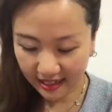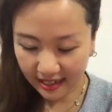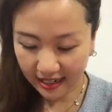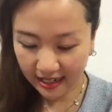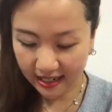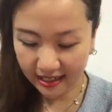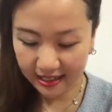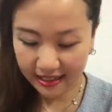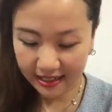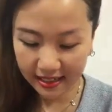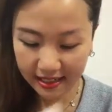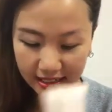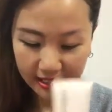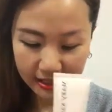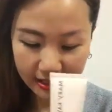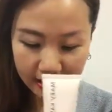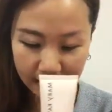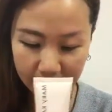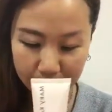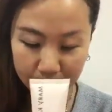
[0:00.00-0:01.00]
I did
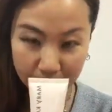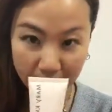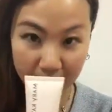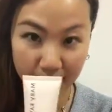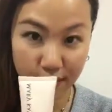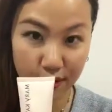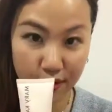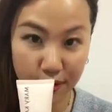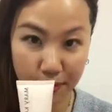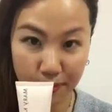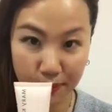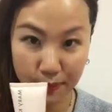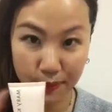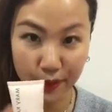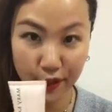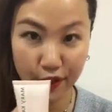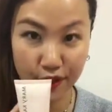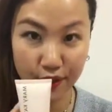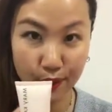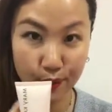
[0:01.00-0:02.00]
a micro
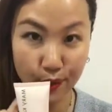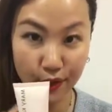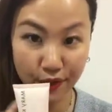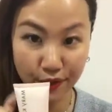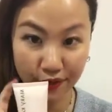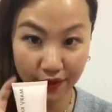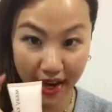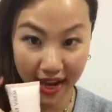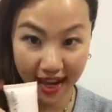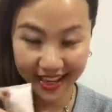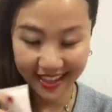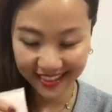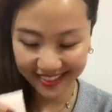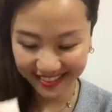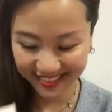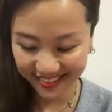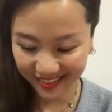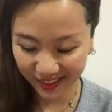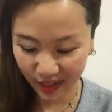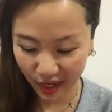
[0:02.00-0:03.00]
demembration
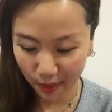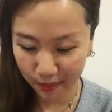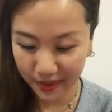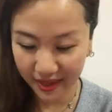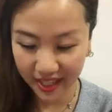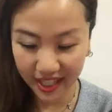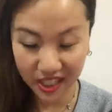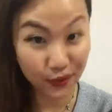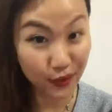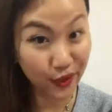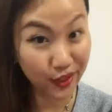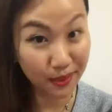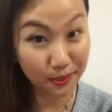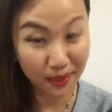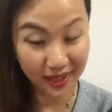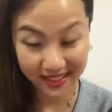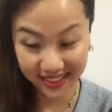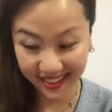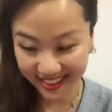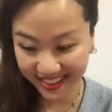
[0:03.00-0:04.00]
refine to help me exfoliate
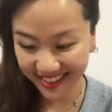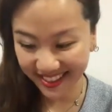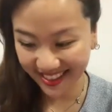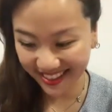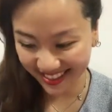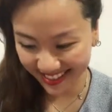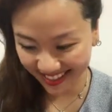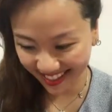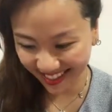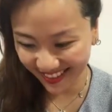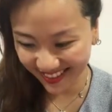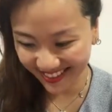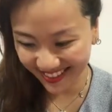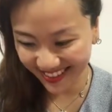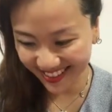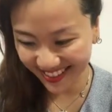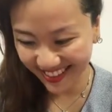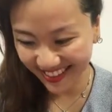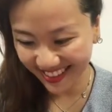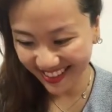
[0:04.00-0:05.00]
my dead skin
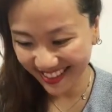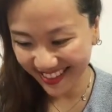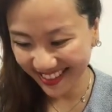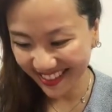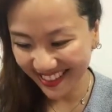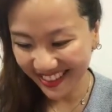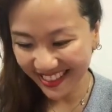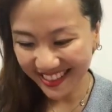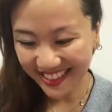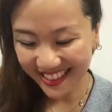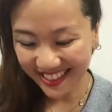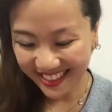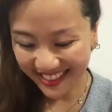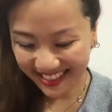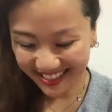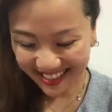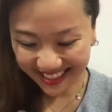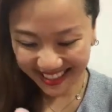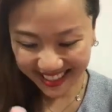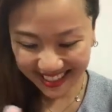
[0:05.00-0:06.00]
cells.
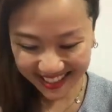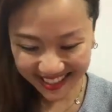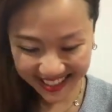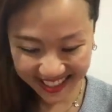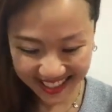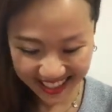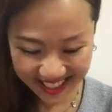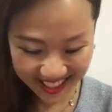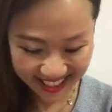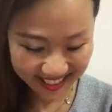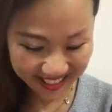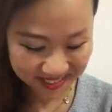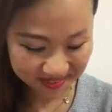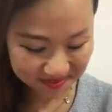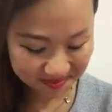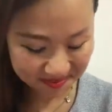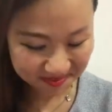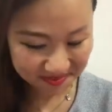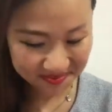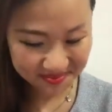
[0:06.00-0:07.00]
And
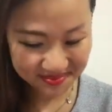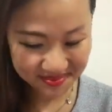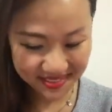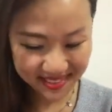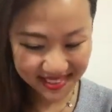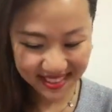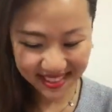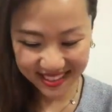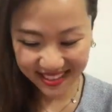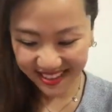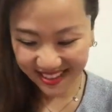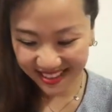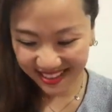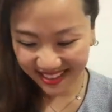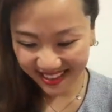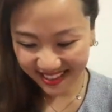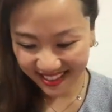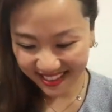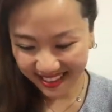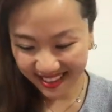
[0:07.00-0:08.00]
then
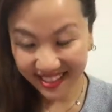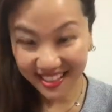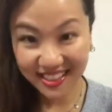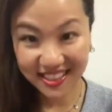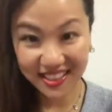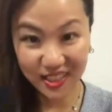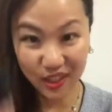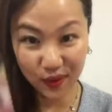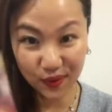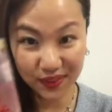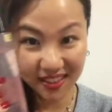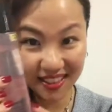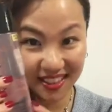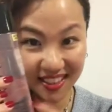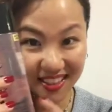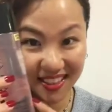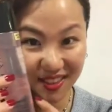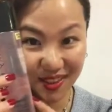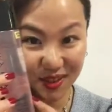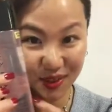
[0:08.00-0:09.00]

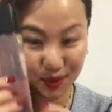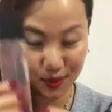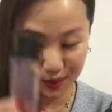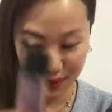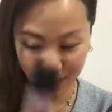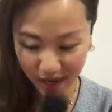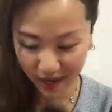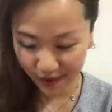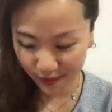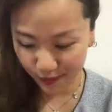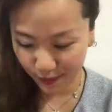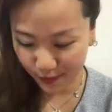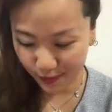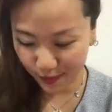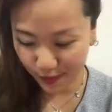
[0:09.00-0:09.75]
softener to have